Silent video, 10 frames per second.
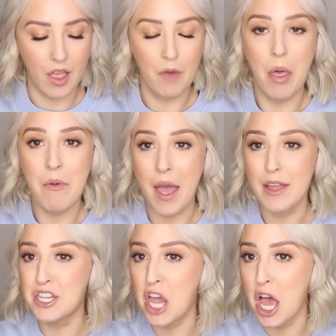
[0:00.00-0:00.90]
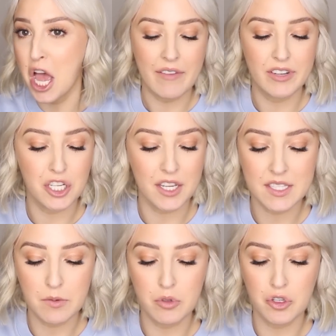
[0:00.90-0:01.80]
They have
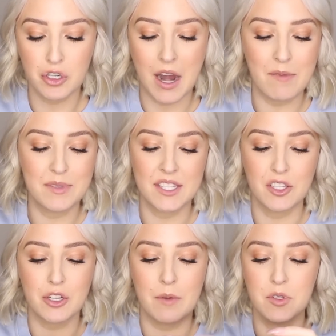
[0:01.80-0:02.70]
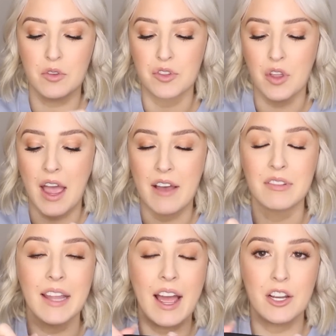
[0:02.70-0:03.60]
adjustable straps. The straps also
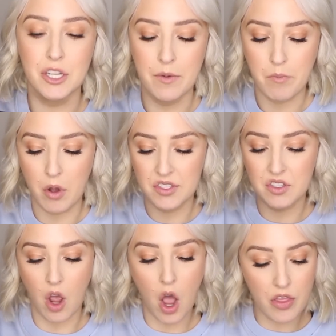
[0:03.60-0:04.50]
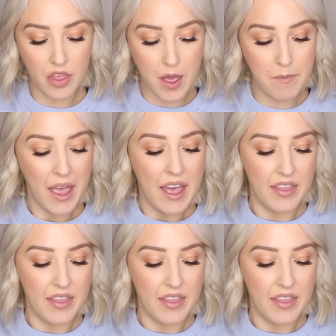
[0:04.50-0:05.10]
have lounge embossed on them.